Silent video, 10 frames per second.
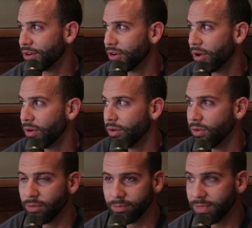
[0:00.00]
but who
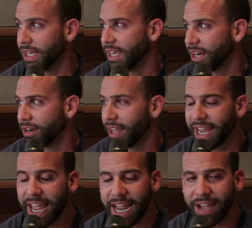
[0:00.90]
know me and are
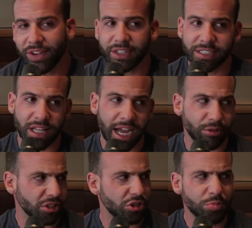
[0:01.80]
like, hey, I've got this client
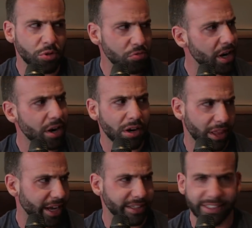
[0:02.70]
with a super rare
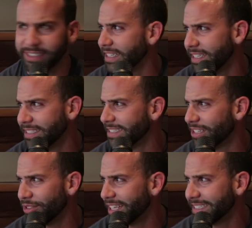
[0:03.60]
like disease, you
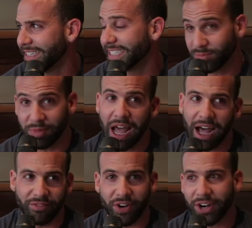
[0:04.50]
know, and they see this
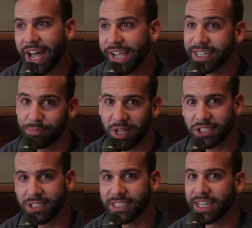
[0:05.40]
very high-end
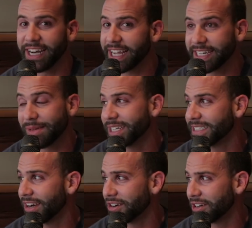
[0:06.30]
specialist at an academic
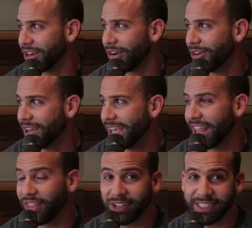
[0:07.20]
center, you know,
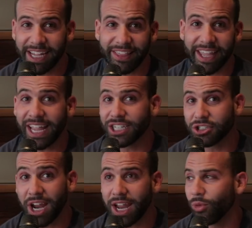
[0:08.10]
and they're saying they can't
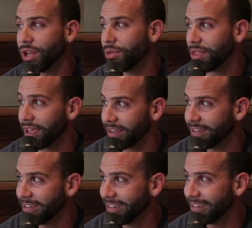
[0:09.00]
train. What do you
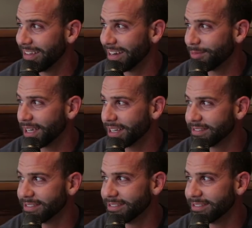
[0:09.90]
think? And I'm like,